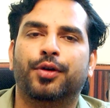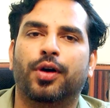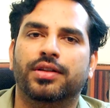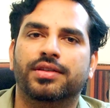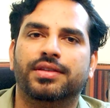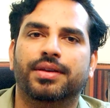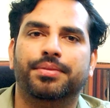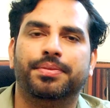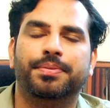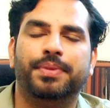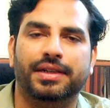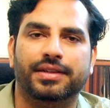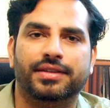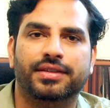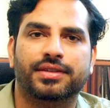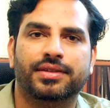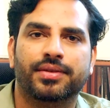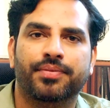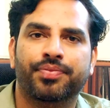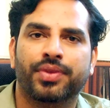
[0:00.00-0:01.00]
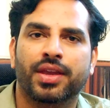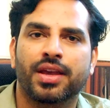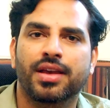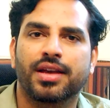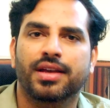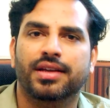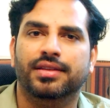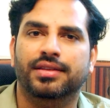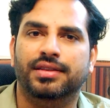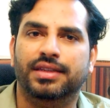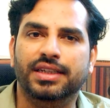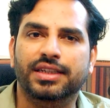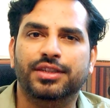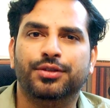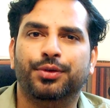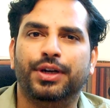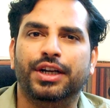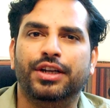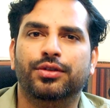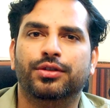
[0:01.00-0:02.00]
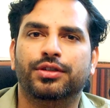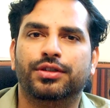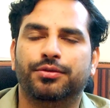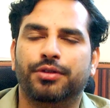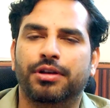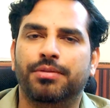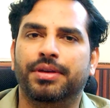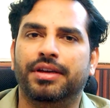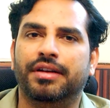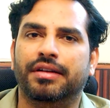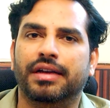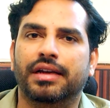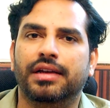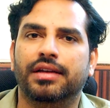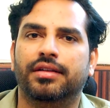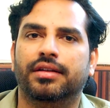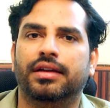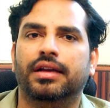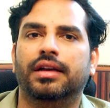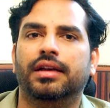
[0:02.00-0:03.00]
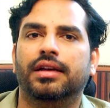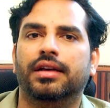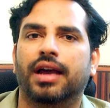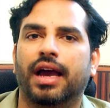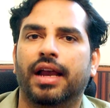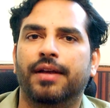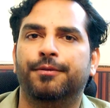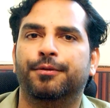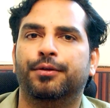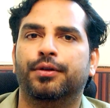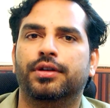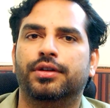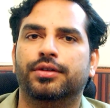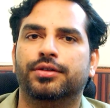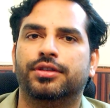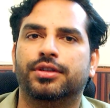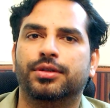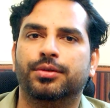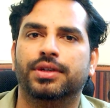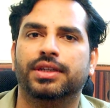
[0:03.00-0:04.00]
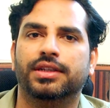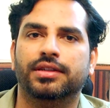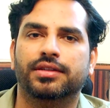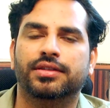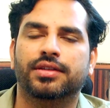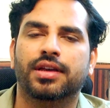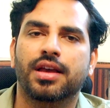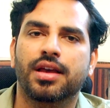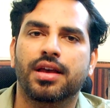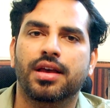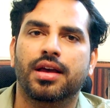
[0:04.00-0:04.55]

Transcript: concept pills. These videos will be really really helpful to students